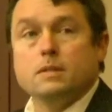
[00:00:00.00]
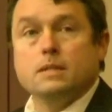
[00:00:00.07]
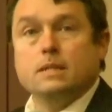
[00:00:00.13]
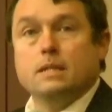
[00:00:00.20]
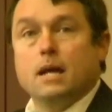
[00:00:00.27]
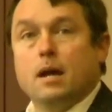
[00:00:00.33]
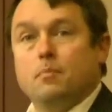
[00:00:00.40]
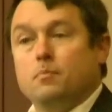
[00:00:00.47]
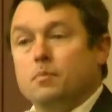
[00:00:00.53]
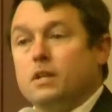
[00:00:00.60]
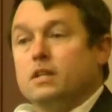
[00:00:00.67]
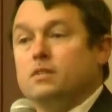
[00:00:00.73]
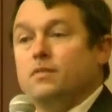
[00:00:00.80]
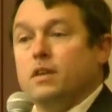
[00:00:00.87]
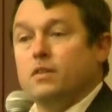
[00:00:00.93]
not
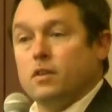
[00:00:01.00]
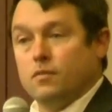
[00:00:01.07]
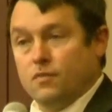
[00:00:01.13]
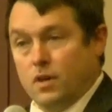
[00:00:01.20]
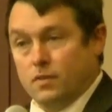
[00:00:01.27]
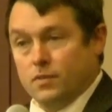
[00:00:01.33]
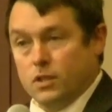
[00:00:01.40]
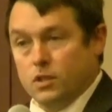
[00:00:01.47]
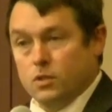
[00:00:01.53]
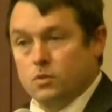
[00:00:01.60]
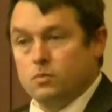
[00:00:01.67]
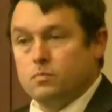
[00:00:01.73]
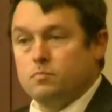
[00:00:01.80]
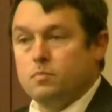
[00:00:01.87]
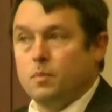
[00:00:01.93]
because of anything involving
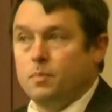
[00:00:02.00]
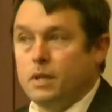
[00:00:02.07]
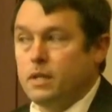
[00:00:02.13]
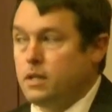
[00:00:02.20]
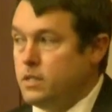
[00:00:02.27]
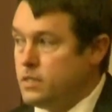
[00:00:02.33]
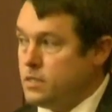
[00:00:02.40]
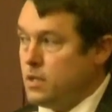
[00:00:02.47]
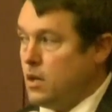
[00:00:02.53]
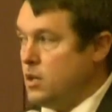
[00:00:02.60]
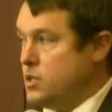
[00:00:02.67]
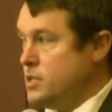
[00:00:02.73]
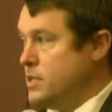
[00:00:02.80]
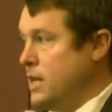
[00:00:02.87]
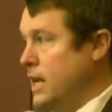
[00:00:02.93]
you, but because
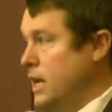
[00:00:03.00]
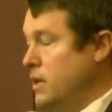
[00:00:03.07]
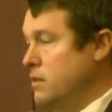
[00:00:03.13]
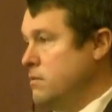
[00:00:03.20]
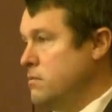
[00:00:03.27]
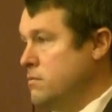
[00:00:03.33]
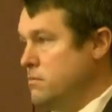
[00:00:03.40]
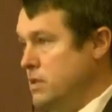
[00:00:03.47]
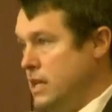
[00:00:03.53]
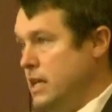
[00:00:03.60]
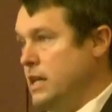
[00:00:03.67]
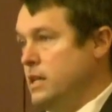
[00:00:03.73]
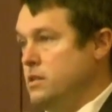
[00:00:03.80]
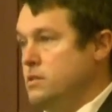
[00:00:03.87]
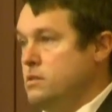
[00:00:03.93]
our state
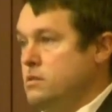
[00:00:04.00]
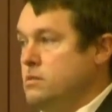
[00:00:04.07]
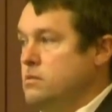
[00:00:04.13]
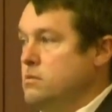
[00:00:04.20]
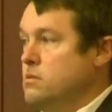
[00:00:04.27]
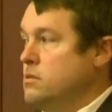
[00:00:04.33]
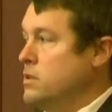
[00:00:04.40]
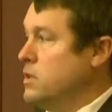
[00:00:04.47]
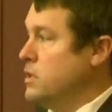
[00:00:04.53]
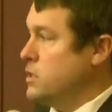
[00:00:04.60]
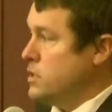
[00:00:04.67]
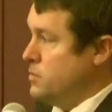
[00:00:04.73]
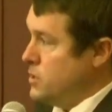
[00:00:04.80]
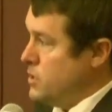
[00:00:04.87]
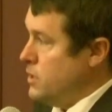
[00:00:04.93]
needs
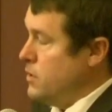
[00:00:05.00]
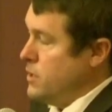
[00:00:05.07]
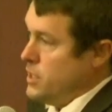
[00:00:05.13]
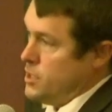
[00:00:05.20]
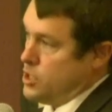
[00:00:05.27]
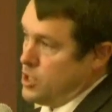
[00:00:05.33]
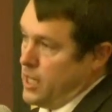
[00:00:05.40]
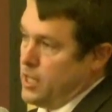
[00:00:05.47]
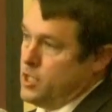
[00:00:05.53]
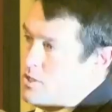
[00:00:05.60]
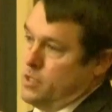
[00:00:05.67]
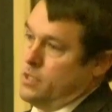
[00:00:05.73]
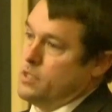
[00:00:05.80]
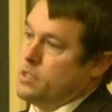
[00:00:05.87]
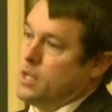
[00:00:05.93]
some serious
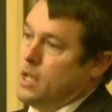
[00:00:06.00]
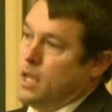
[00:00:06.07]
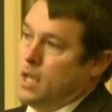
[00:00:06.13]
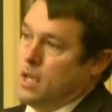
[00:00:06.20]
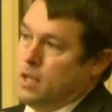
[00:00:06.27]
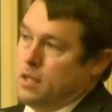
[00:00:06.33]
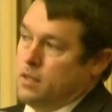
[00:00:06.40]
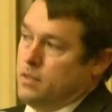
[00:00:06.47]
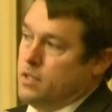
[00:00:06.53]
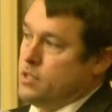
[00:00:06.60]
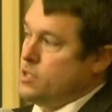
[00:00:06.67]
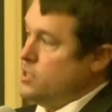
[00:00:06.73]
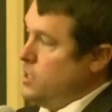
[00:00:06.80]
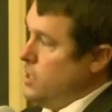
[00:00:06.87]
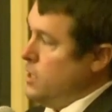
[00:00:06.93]
changes.
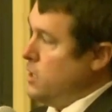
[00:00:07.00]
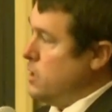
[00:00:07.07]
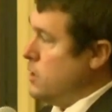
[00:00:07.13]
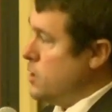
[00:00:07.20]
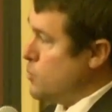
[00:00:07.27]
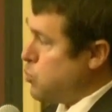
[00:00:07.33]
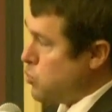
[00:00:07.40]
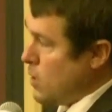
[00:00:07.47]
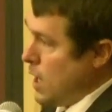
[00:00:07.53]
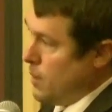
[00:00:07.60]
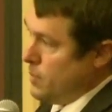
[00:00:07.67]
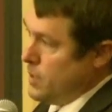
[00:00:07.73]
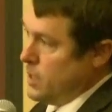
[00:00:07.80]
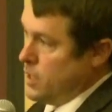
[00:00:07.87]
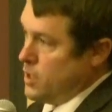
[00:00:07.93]
This year is
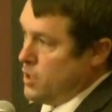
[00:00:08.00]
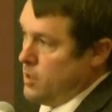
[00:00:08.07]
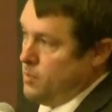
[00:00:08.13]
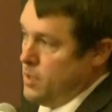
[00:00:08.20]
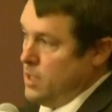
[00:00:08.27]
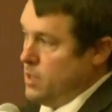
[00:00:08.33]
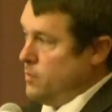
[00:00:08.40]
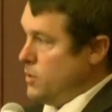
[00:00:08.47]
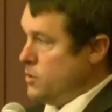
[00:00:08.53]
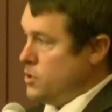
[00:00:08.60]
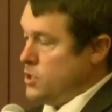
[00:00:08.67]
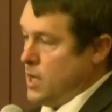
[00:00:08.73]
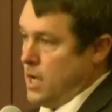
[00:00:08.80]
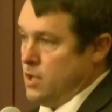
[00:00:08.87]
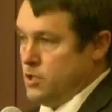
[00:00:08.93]
probably going to be the
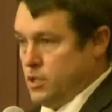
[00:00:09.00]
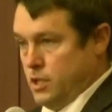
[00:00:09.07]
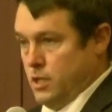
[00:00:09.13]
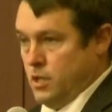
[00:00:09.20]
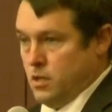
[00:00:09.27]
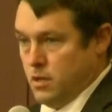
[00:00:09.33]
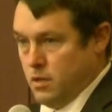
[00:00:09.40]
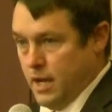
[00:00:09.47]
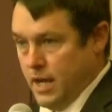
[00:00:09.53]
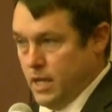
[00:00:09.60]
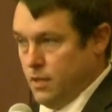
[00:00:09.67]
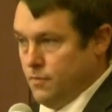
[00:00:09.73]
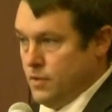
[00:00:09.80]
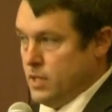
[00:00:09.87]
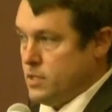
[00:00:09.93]
most challenging year
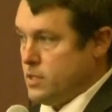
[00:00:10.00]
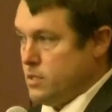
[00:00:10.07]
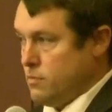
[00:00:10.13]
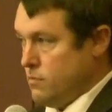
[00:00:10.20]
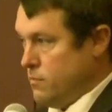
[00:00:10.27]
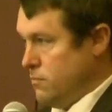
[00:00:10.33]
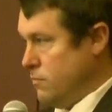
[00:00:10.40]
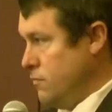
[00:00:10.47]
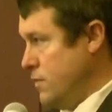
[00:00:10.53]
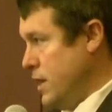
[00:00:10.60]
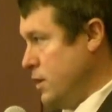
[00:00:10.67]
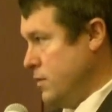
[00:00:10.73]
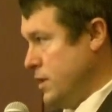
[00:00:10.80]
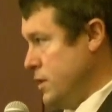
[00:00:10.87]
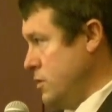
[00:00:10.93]
any of us
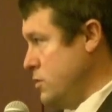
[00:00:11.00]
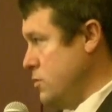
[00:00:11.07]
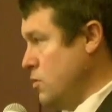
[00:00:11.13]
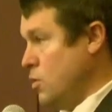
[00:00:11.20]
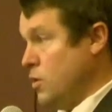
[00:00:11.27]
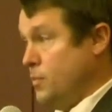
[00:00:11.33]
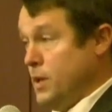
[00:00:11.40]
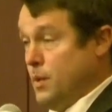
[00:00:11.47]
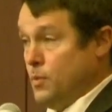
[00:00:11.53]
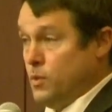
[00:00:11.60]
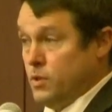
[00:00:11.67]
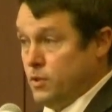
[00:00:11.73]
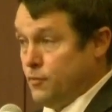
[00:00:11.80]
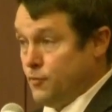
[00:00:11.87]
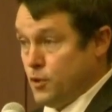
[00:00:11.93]
veterans or people
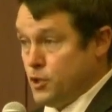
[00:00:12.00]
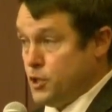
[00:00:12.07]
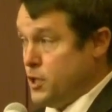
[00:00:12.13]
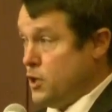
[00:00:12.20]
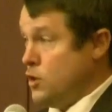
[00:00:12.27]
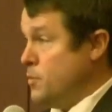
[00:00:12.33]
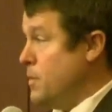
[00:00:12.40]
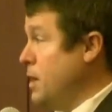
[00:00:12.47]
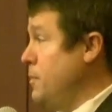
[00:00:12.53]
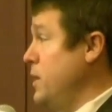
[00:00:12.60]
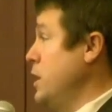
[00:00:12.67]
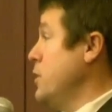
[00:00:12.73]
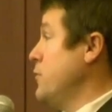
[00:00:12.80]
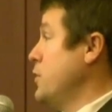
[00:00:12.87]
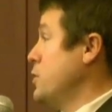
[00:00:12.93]
in their first year who may
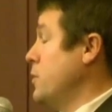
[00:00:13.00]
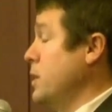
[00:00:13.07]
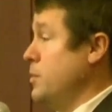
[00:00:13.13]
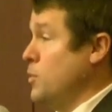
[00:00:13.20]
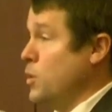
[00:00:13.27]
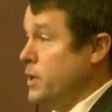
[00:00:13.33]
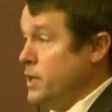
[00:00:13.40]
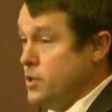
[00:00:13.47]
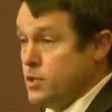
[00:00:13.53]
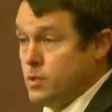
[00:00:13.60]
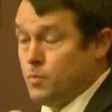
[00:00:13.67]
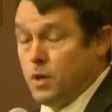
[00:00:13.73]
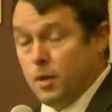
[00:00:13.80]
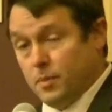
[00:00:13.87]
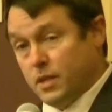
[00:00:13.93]
be here for 20 more years
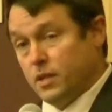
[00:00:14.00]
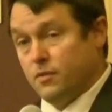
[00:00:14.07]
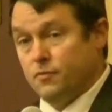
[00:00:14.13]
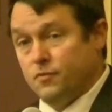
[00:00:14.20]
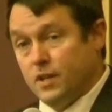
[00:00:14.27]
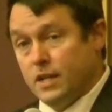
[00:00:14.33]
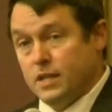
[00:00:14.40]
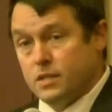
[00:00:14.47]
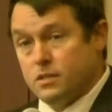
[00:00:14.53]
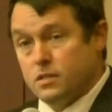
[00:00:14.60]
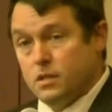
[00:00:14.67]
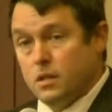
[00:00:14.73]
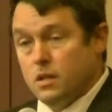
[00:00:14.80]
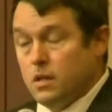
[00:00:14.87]
are probably going to face.